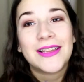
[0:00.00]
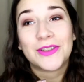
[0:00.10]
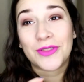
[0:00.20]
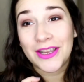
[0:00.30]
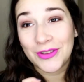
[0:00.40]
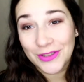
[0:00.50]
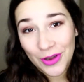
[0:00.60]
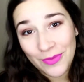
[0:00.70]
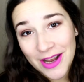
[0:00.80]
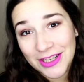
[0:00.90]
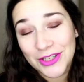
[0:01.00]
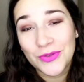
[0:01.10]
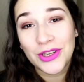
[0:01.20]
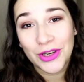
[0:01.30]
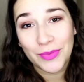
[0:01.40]
So thank you so much
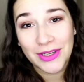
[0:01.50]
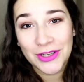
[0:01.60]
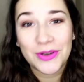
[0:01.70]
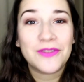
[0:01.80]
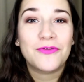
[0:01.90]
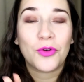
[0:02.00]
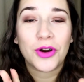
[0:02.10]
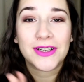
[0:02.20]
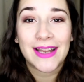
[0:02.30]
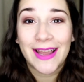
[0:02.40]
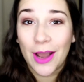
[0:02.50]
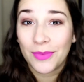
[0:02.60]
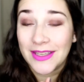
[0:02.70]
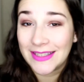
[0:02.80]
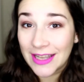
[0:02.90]
to Cutie Patootie for setting
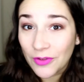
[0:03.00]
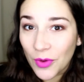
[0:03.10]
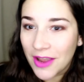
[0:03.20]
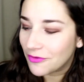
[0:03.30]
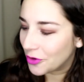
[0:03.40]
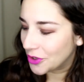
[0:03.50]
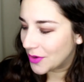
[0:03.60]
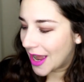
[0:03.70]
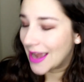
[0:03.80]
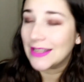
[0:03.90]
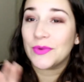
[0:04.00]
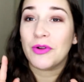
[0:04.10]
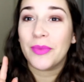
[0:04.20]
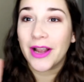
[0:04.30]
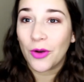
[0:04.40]
up this giveaway for you guys. We
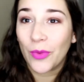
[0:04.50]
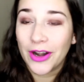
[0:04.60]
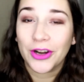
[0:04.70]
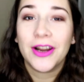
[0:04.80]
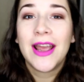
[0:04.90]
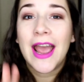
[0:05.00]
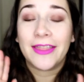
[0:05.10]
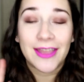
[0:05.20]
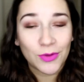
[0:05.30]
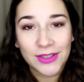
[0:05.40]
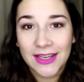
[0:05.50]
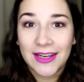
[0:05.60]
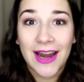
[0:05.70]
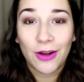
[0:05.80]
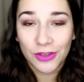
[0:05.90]
will pick a winner and they will
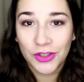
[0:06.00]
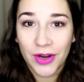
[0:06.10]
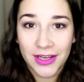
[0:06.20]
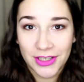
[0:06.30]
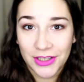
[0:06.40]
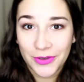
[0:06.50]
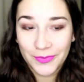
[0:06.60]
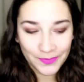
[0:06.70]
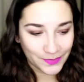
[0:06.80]
send it out straight to you.